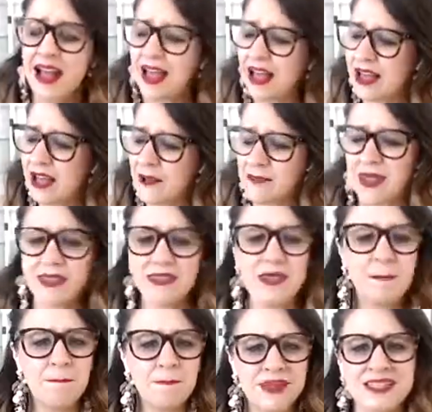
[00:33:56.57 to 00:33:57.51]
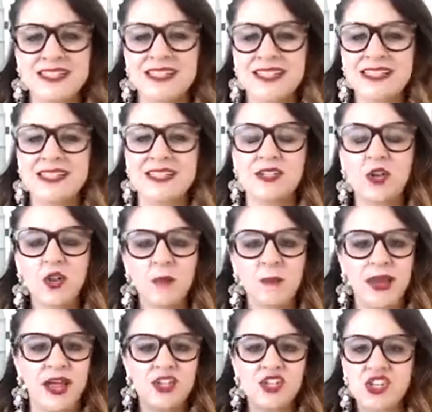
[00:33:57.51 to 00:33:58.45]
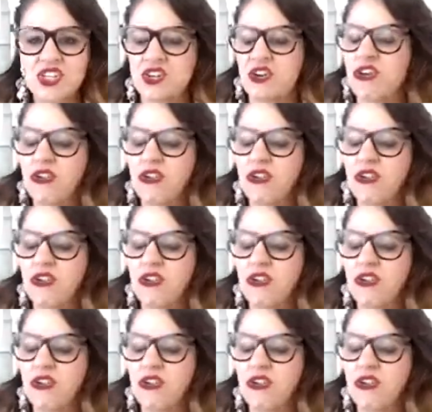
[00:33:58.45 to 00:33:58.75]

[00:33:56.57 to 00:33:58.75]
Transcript: And their business is all about just